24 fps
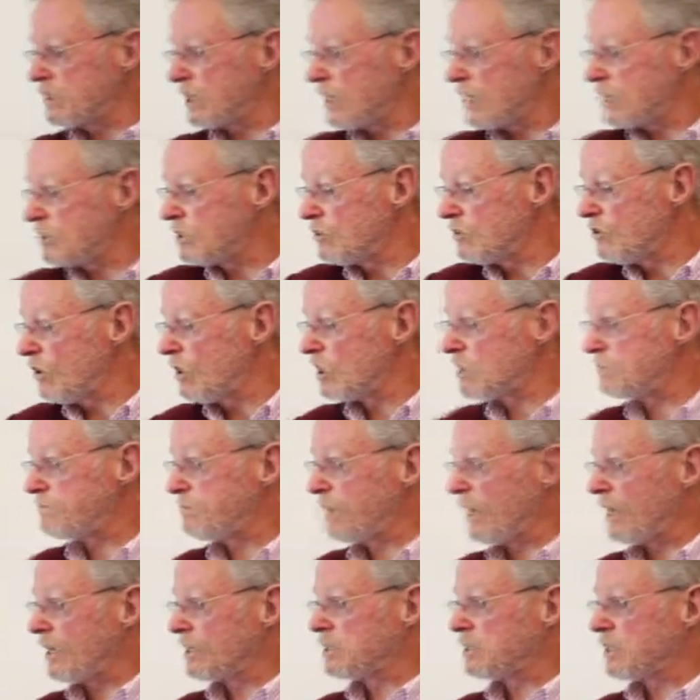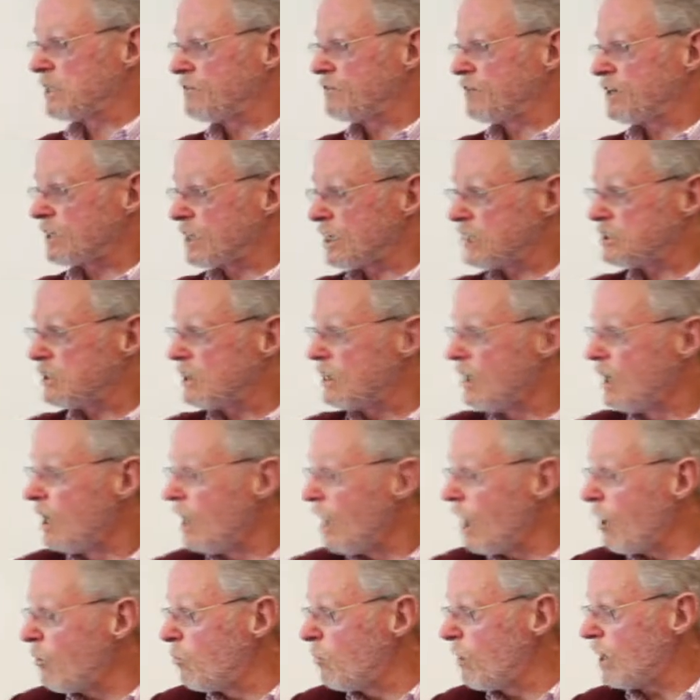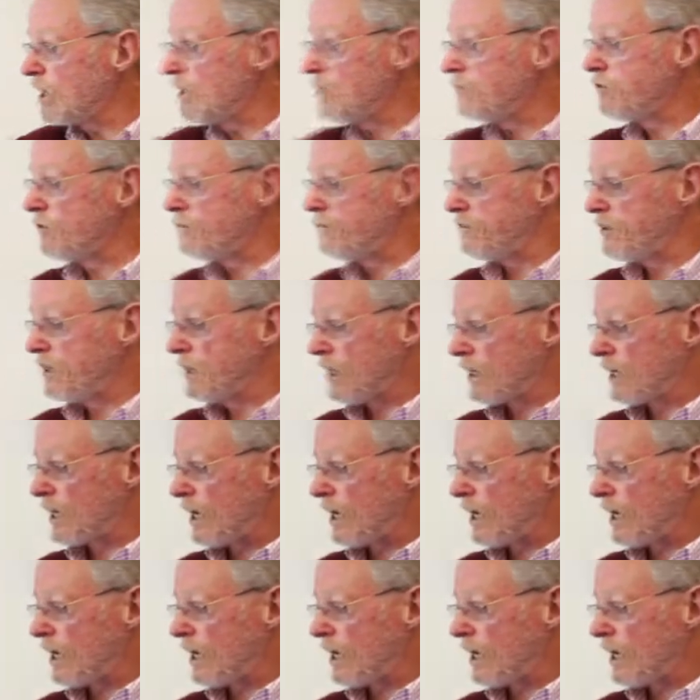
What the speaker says: It has a nice balancing effect. It has a wonderful feeling